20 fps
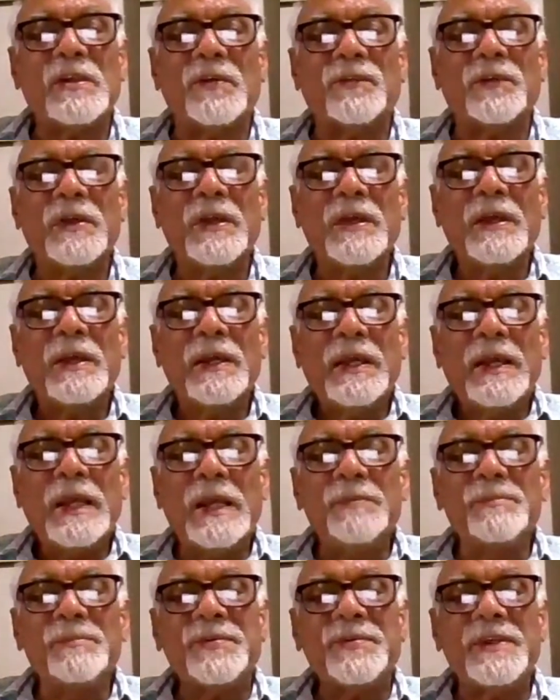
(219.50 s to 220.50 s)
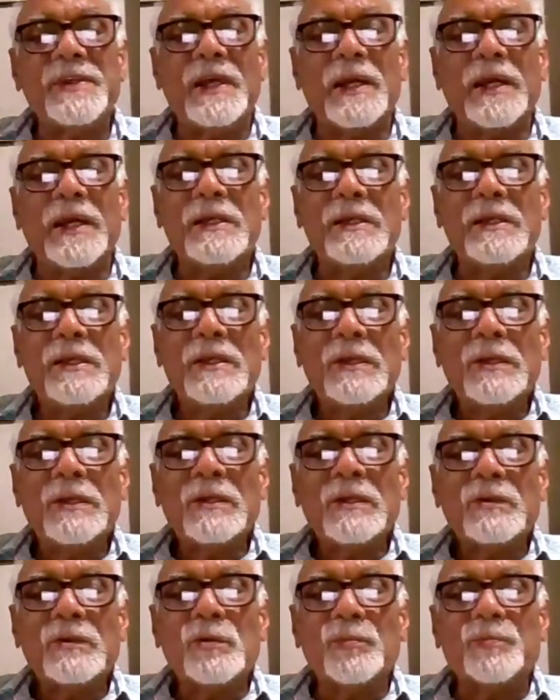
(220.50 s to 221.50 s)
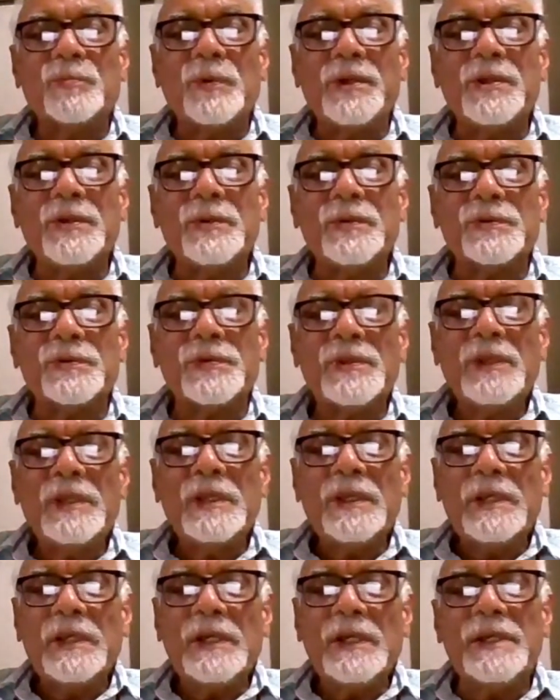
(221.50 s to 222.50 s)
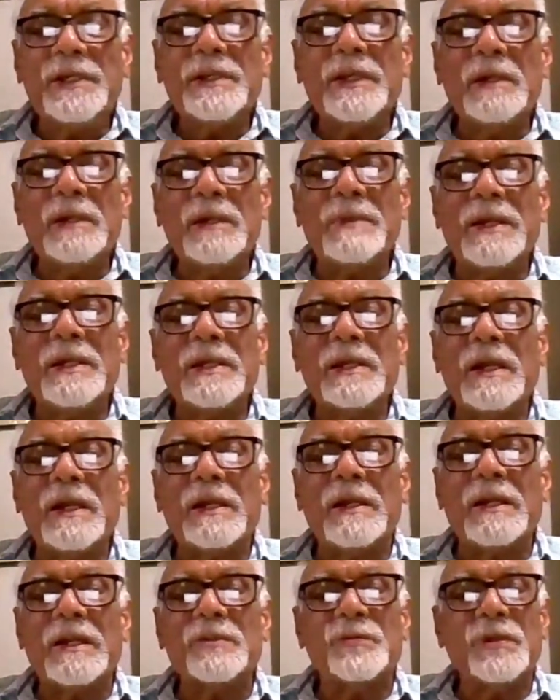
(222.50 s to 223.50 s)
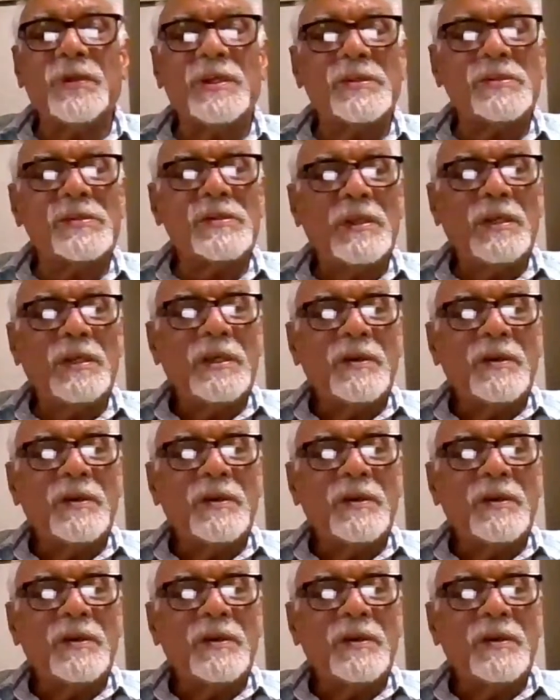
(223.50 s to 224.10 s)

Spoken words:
of MCI to produce Indian medical graduates